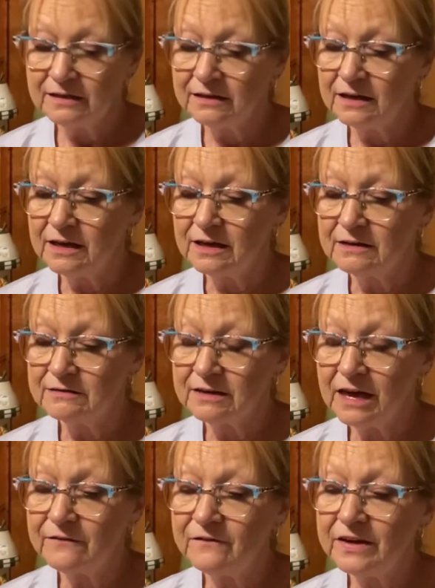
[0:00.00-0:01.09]

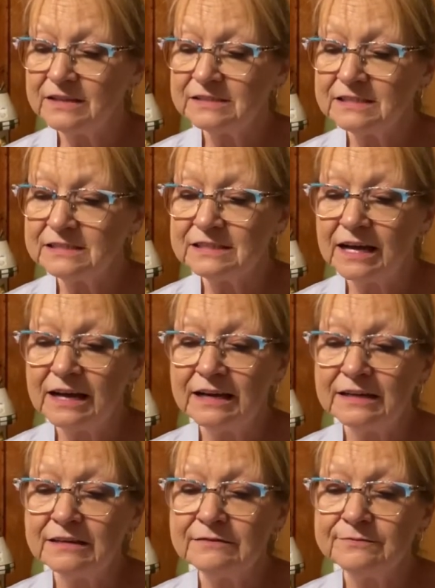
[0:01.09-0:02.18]
Cafe
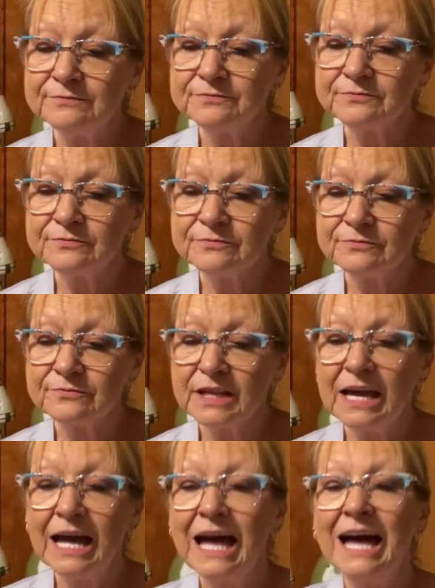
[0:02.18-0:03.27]
Society.
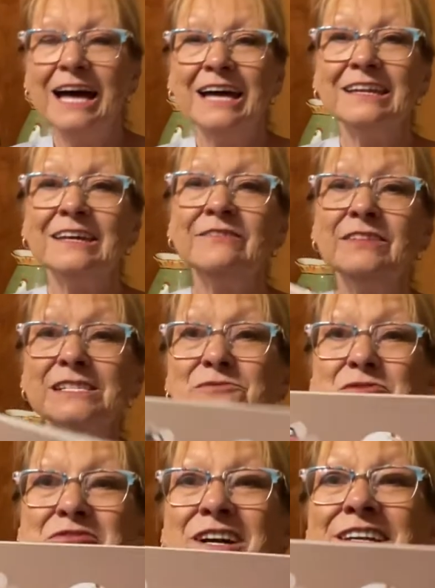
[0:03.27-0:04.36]
I love this
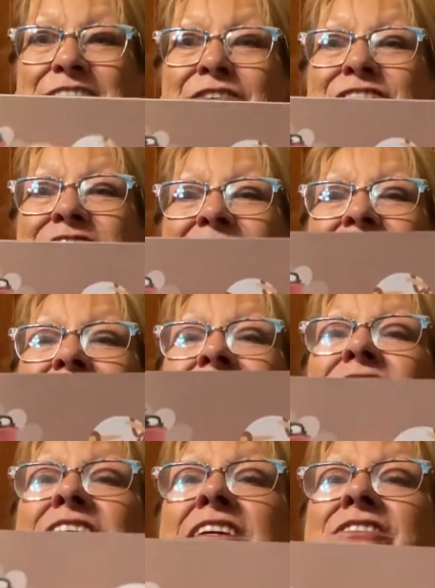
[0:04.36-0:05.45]
one right here too.
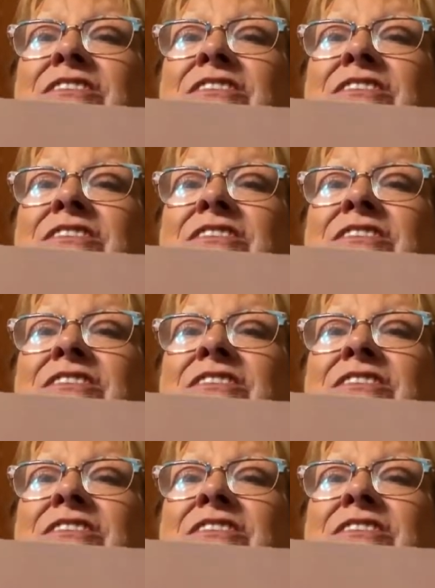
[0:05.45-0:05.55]
Can you